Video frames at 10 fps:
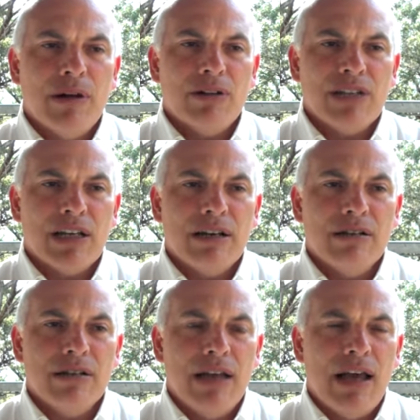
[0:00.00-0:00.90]
model, second
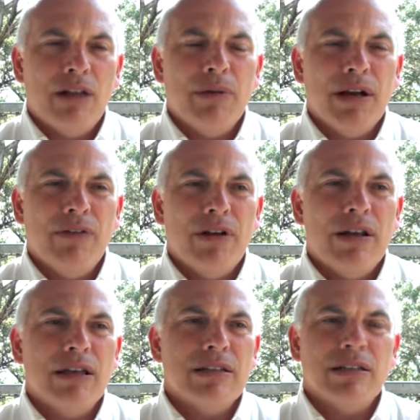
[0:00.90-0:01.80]
element of it,
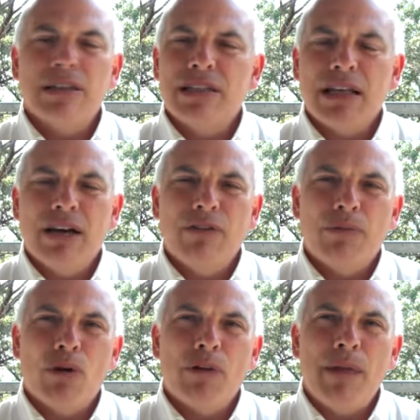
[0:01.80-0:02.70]
is a listing of the
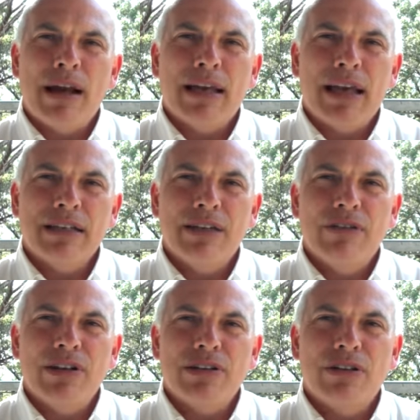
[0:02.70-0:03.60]
programmatic
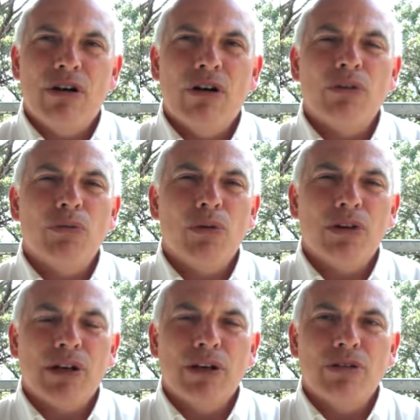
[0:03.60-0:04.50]
activities, all the work
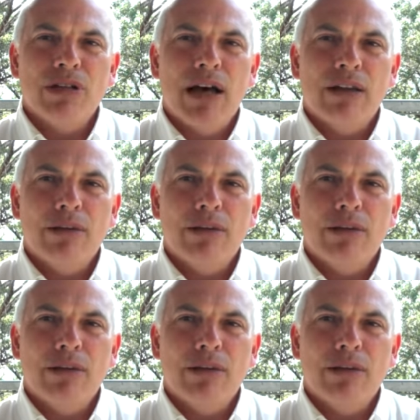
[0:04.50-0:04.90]
that goes on,